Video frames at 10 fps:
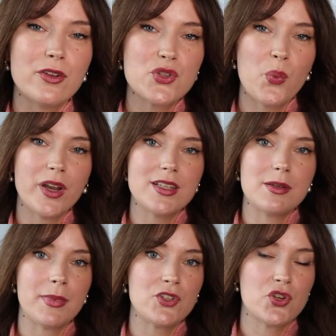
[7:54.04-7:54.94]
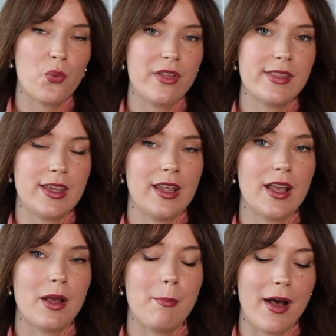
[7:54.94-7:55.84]
also wanted to mention one
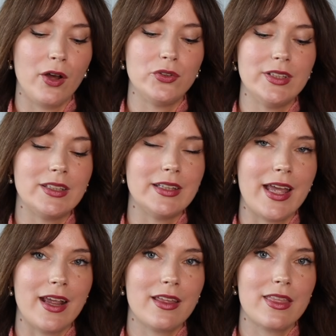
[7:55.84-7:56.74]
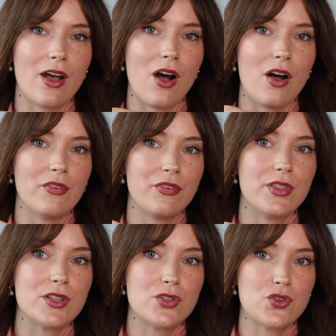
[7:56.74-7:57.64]
thing about the length of
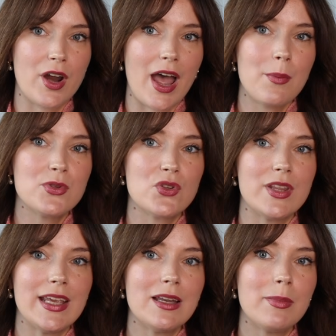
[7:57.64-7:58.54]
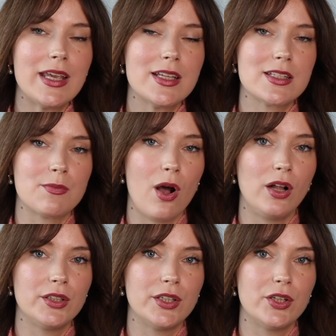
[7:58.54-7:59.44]
the strap. So they can make it
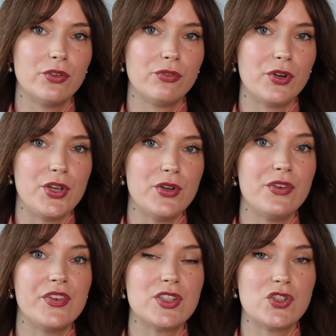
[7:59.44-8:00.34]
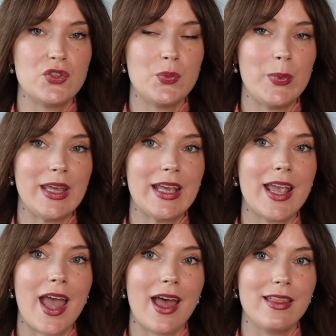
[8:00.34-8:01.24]
smaller for you if it's too
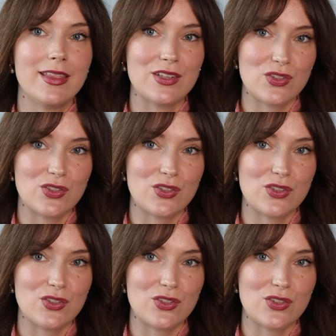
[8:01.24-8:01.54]
big at the